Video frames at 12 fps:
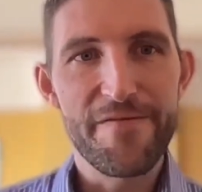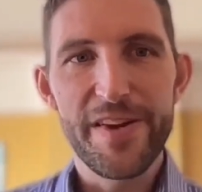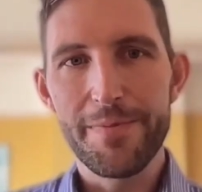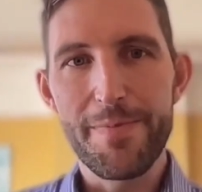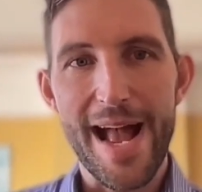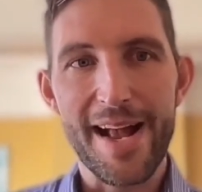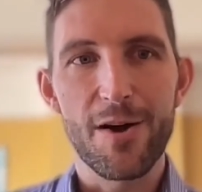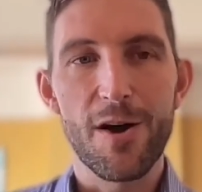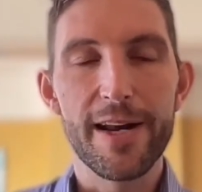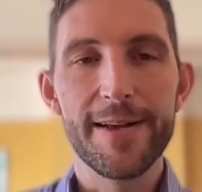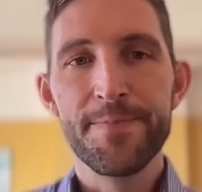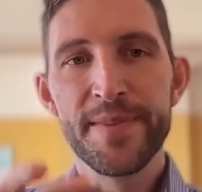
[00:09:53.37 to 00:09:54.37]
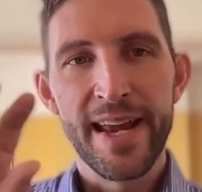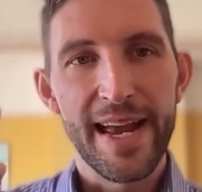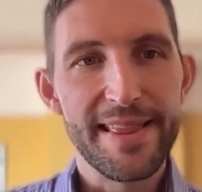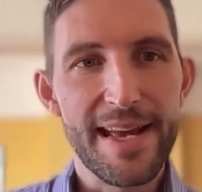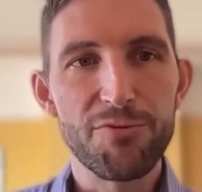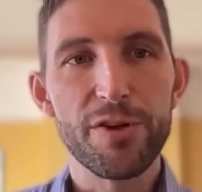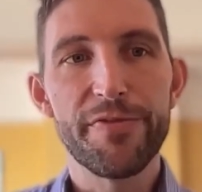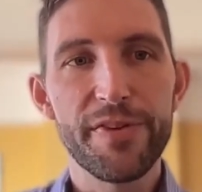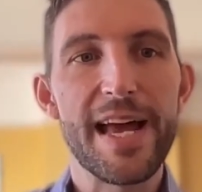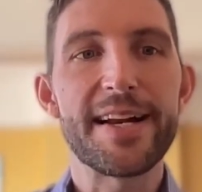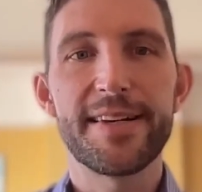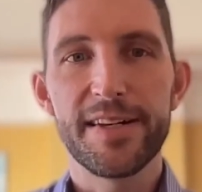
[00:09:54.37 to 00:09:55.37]
feedback on it, and then
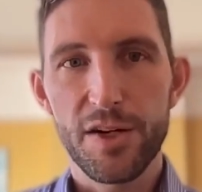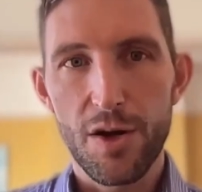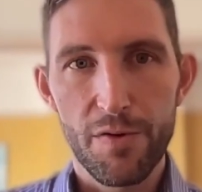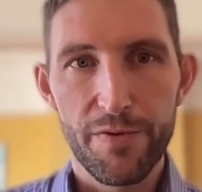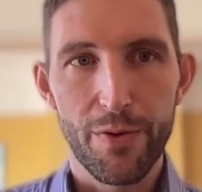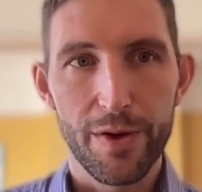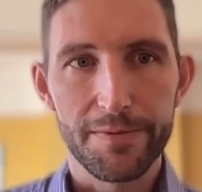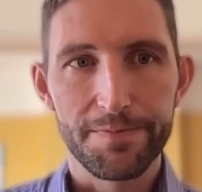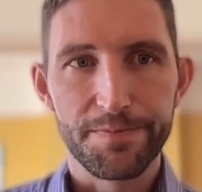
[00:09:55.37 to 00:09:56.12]
reflect and go for it.